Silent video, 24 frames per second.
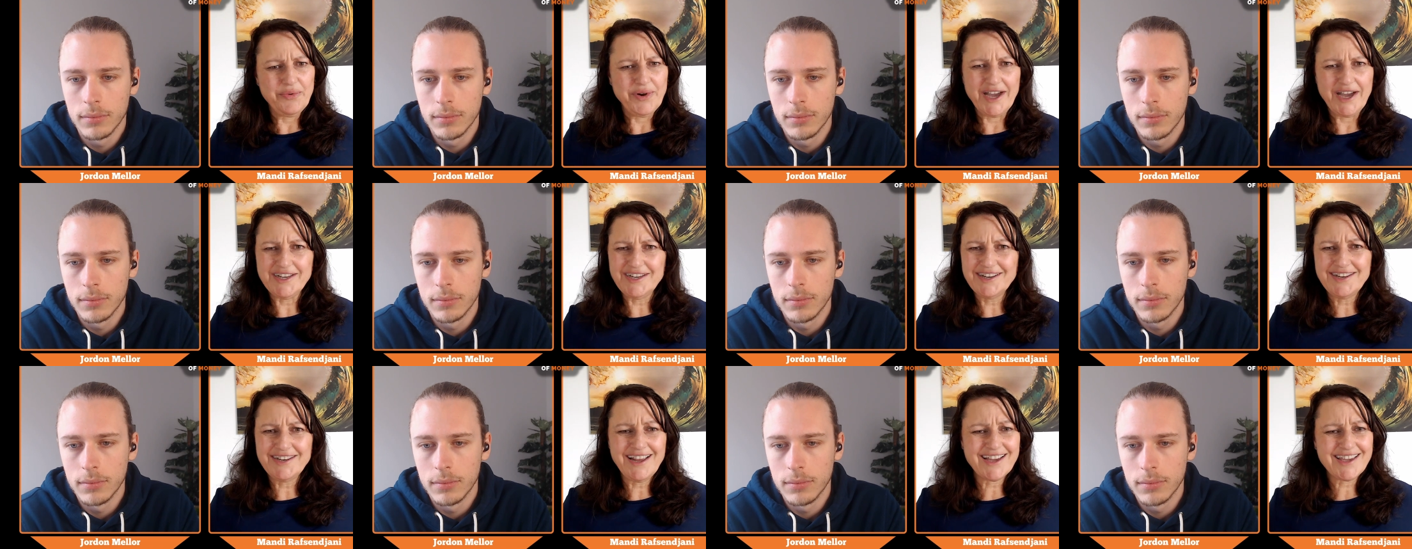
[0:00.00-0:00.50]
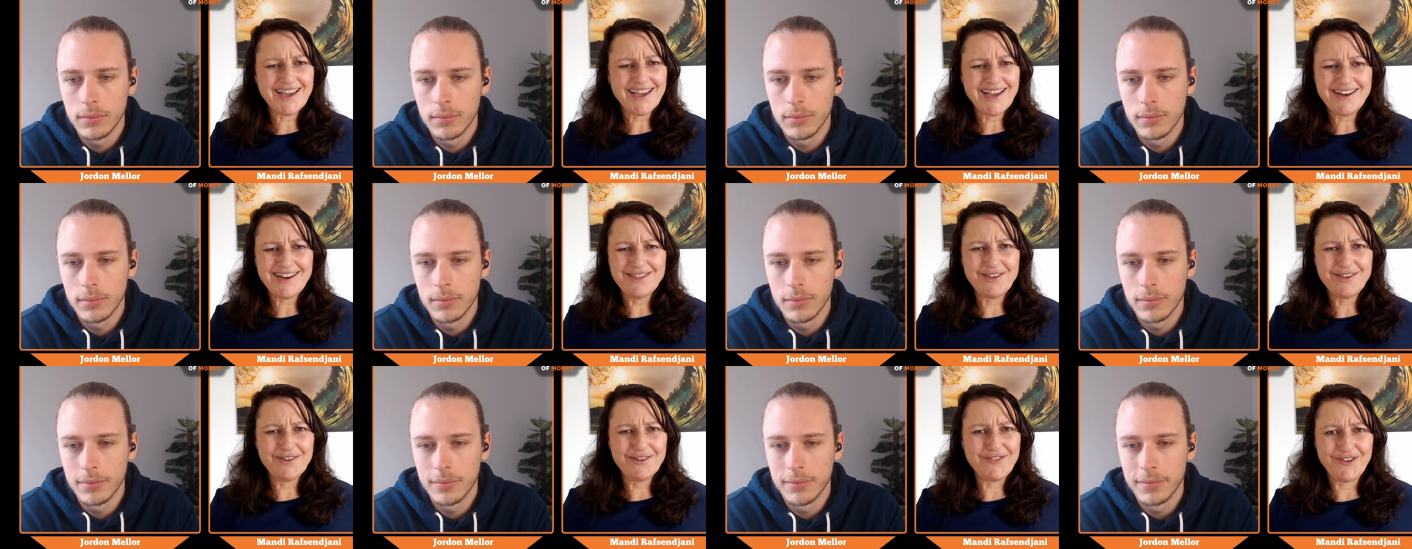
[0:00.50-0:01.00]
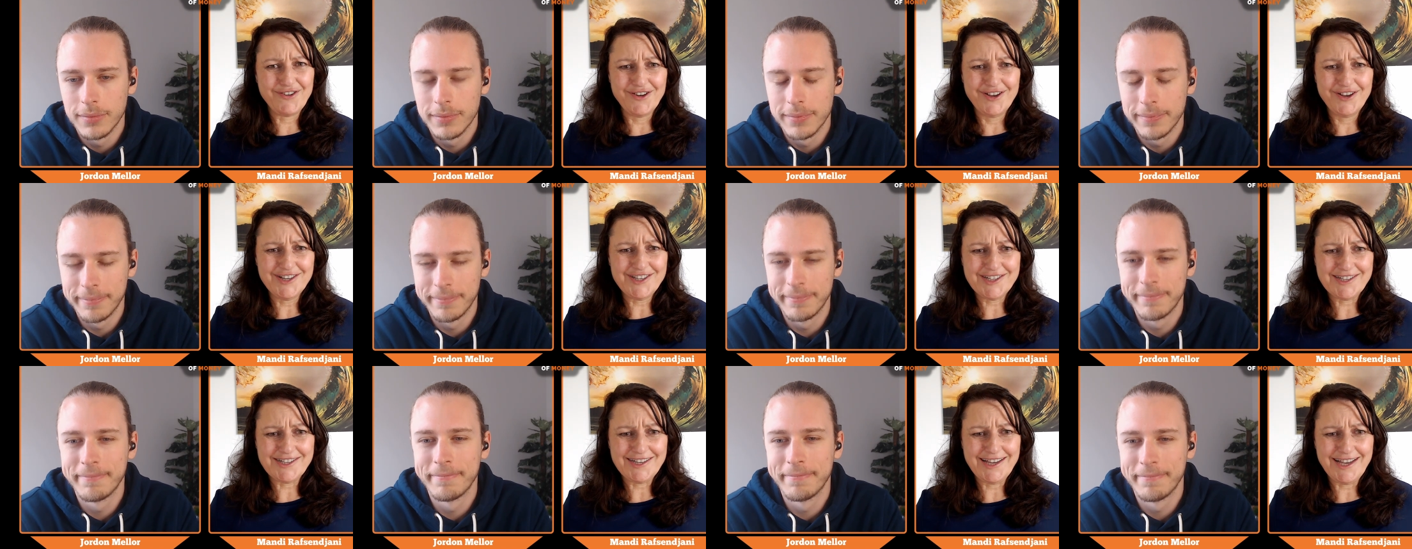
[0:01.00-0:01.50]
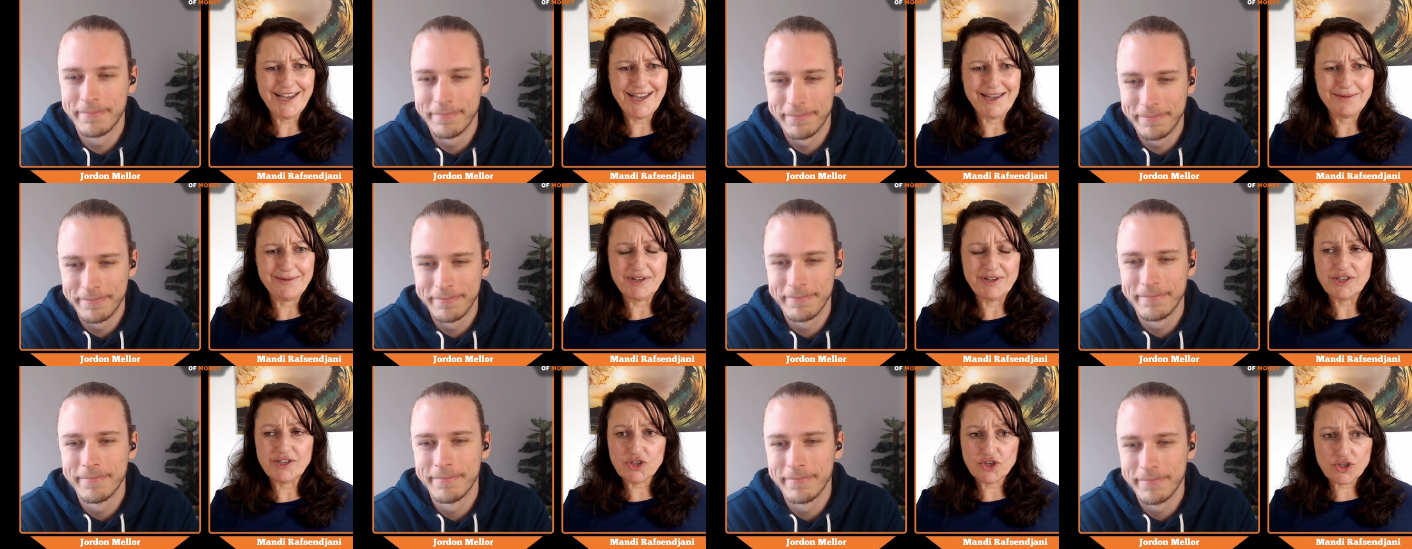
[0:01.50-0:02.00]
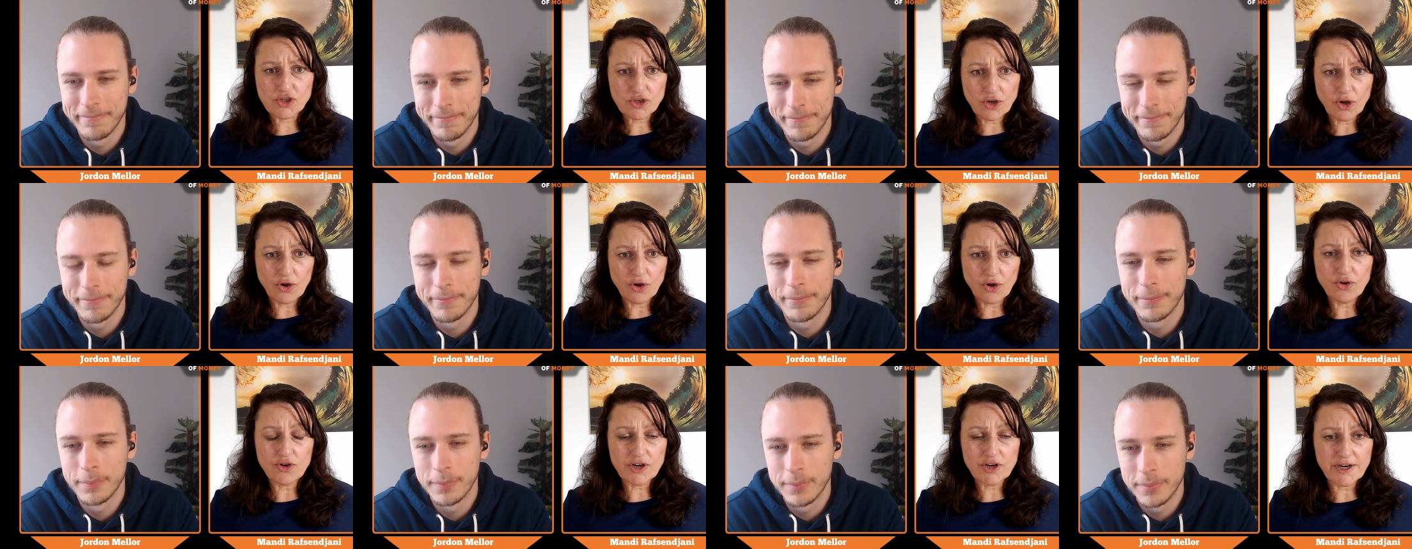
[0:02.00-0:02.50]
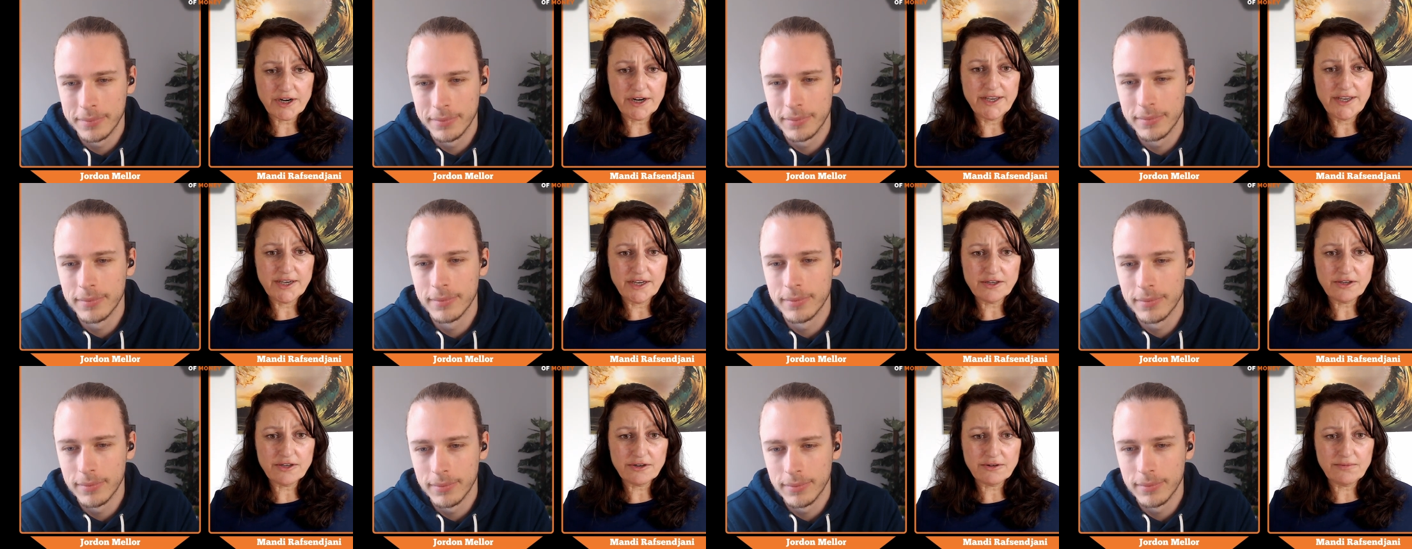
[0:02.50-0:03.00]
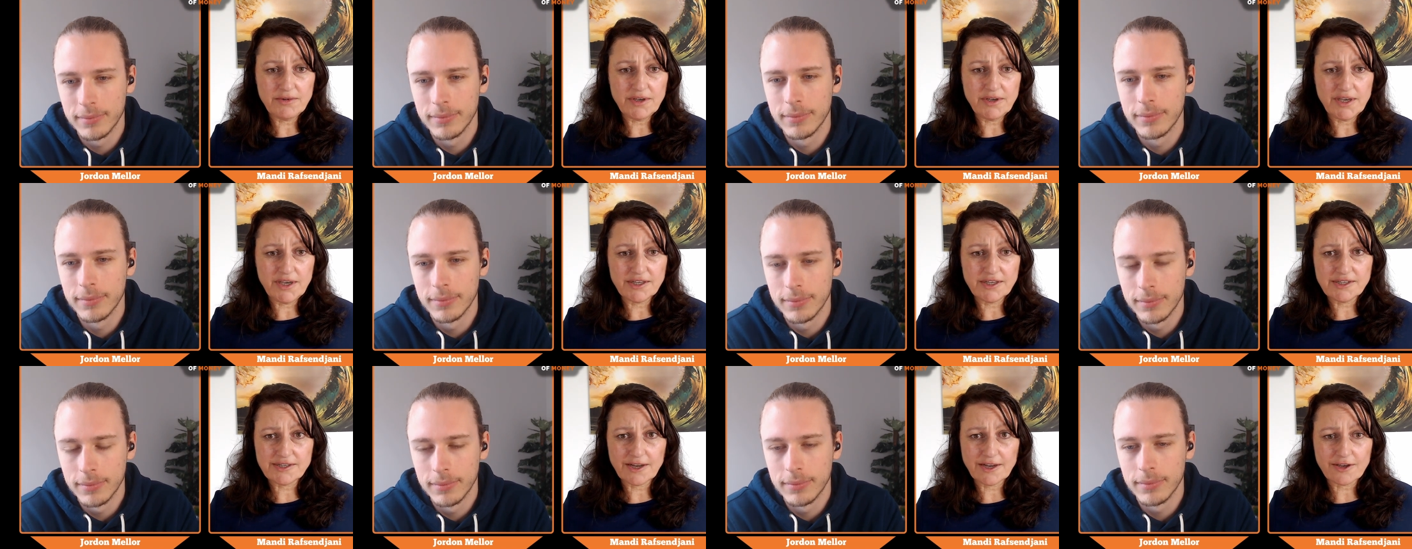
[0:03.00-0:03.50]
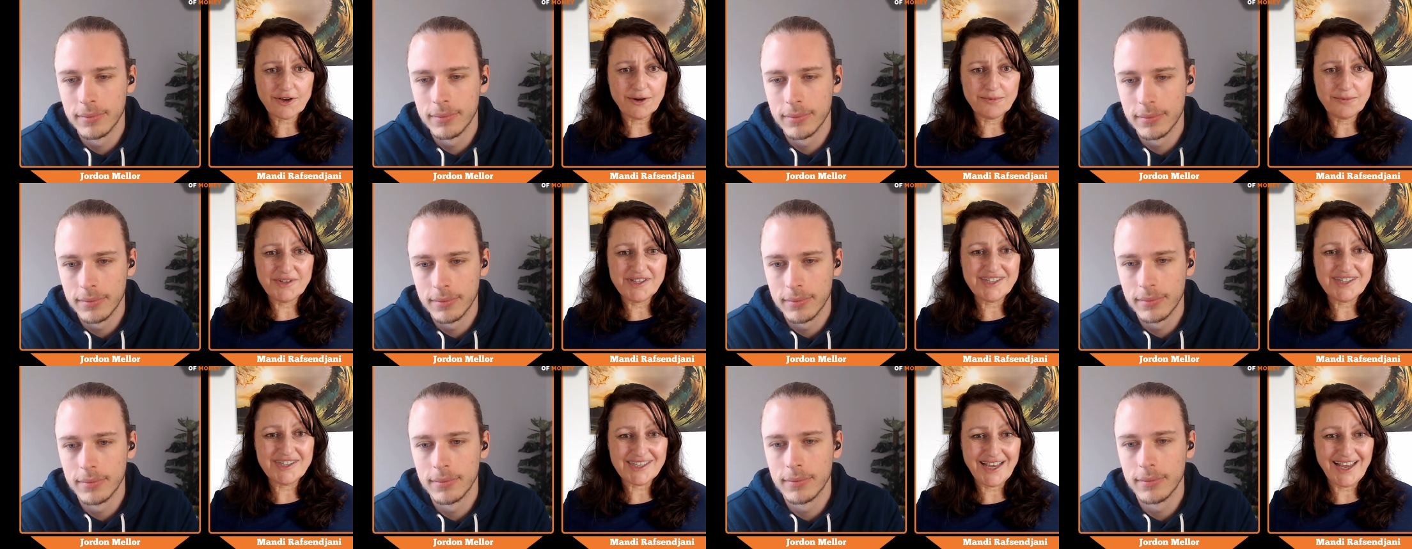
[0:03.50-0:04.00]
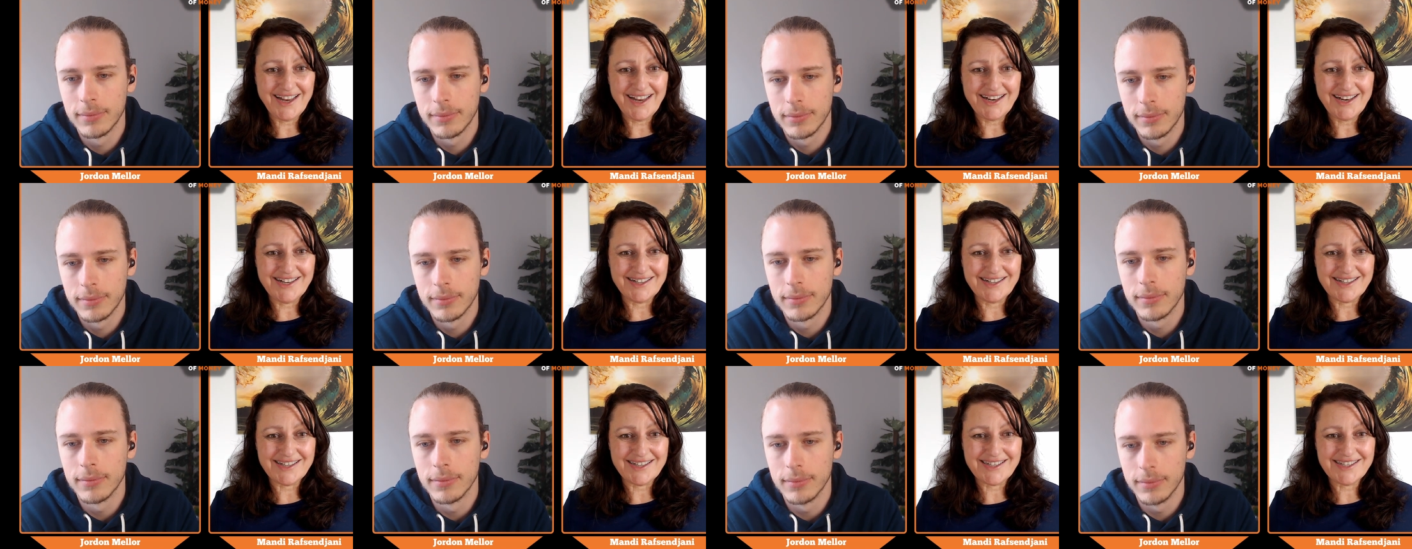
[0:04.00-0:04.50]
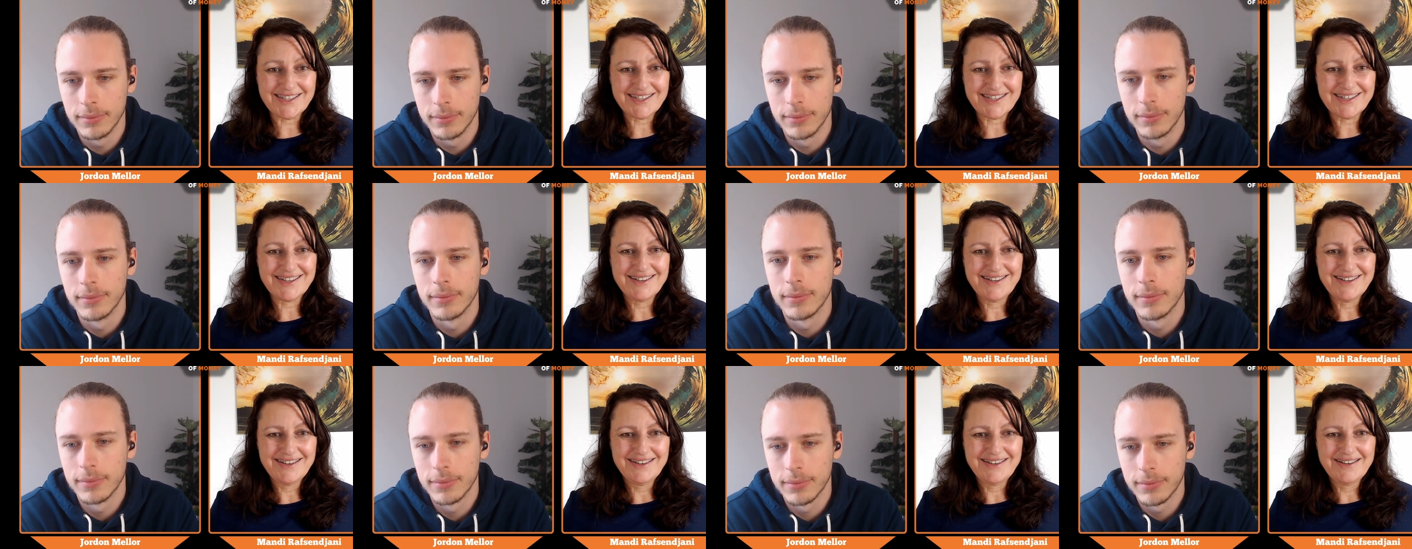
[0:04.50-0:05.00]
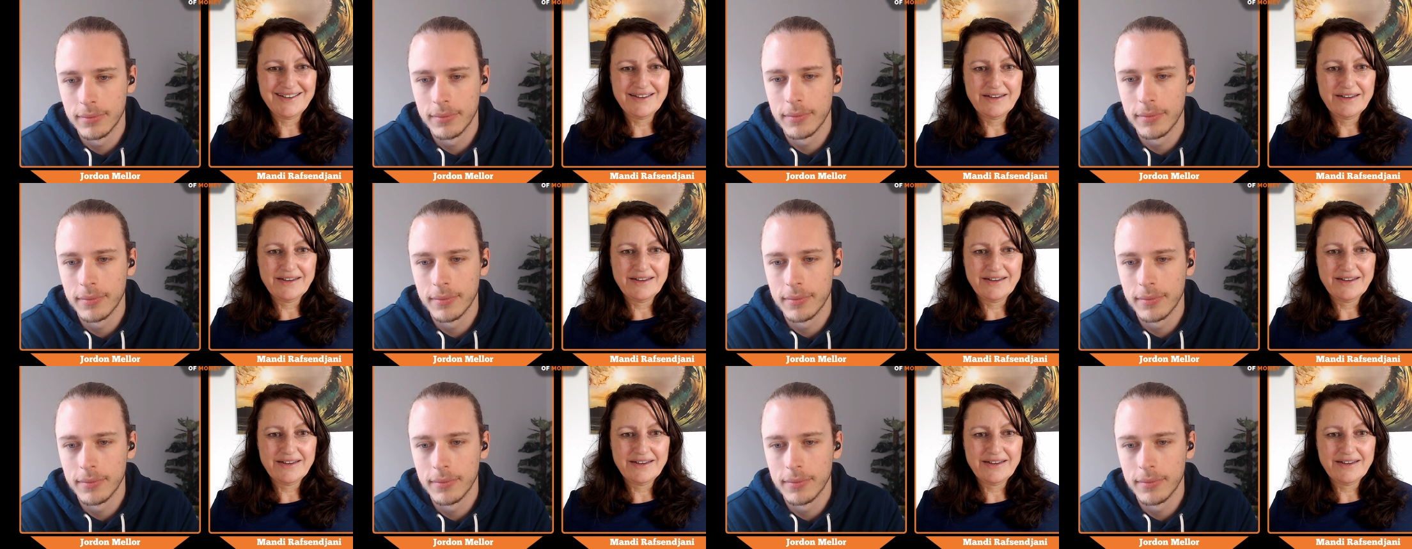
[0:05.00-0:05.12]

Speaker 1: why didn't I get it the first time? It's so clear to me. It's a common sense. Mm.